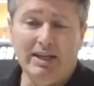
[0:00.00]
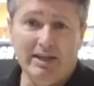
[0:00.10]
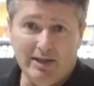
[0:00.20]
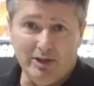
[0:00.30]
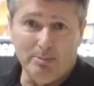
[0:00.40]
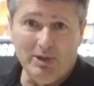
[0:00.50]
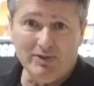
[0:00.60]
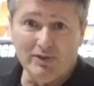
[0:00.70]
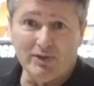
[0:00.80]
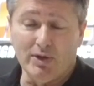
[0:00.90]
and your
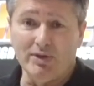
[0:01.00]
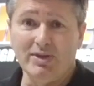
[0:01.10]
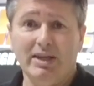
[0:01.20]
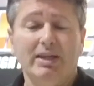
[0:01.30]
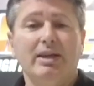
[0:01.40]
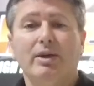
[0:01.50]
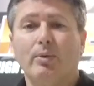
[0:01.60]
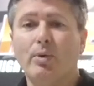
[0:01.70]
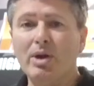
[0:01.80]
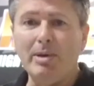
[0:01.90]
piston skirts.
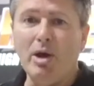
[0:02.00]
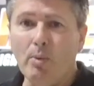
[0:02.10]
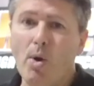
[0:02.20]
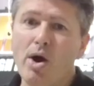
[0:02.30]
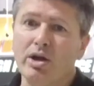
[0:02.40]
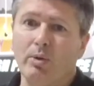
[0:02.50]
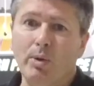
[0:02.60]
What about water?